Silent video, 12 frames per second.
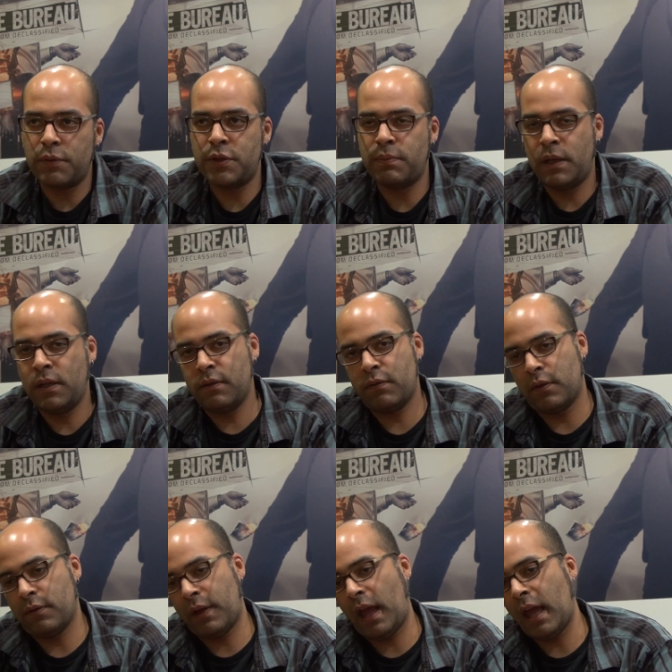which means
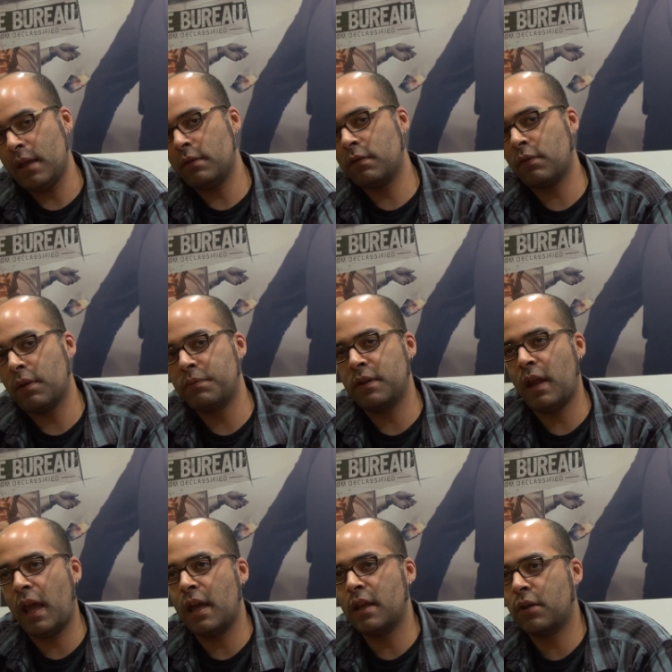sort of hand-scripted,
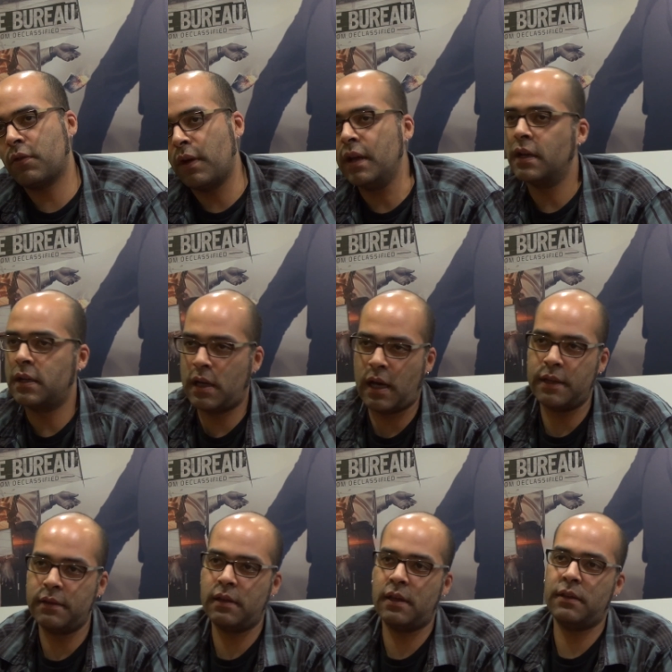hand-created
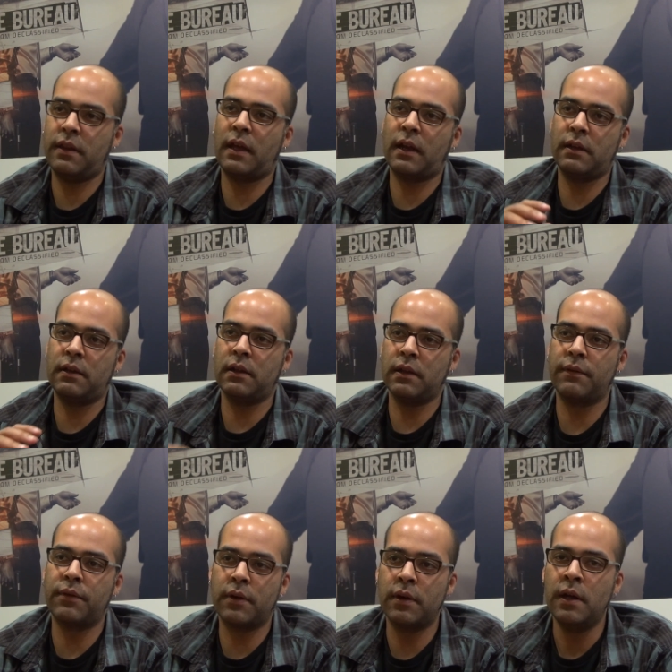content that can
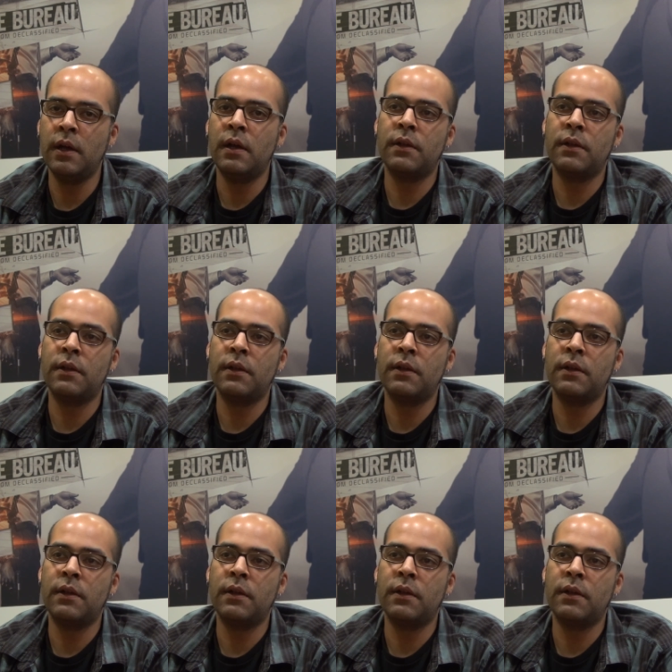deliver